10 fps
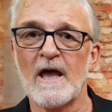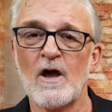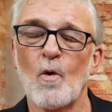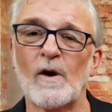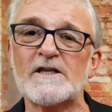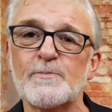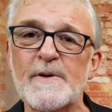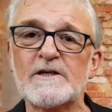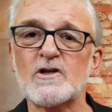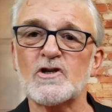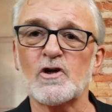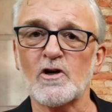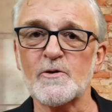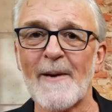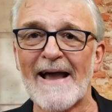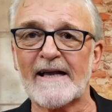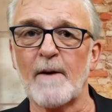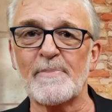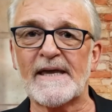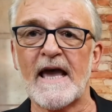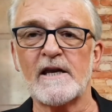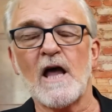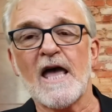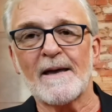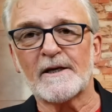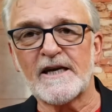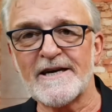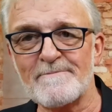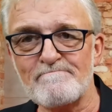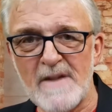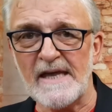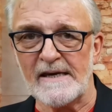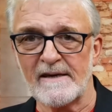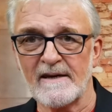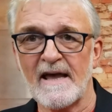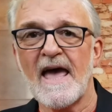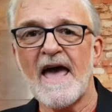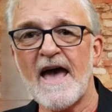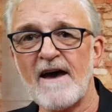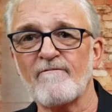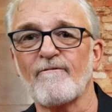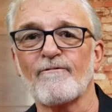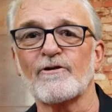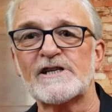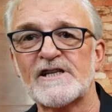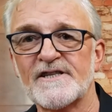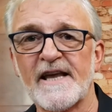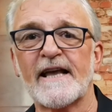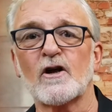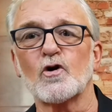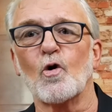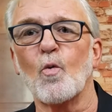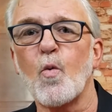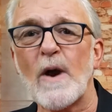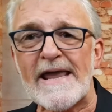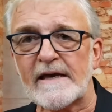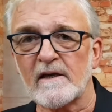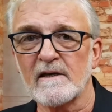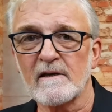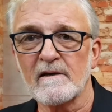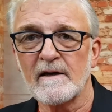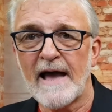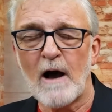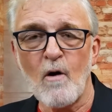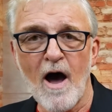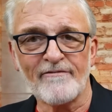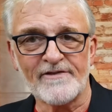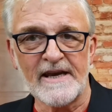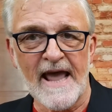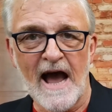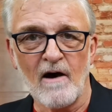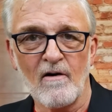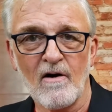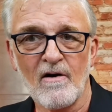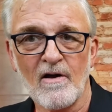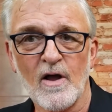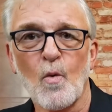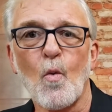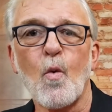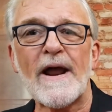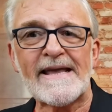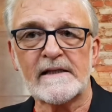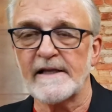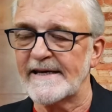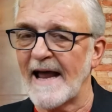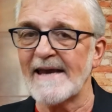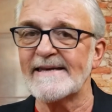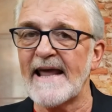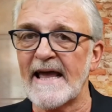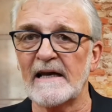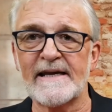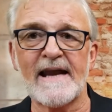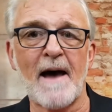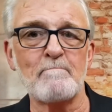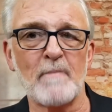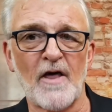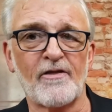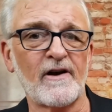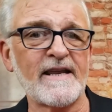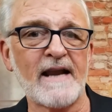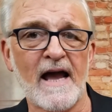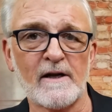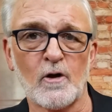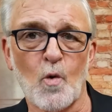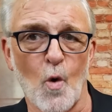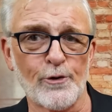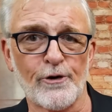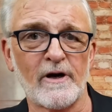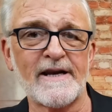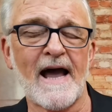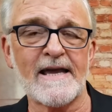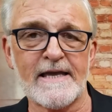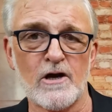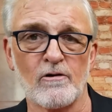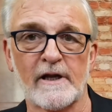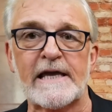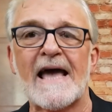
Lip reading: Once business starts back up again, commit every single week. How often now? Weekly, not daily, not monthly, not quarterly, not yearly.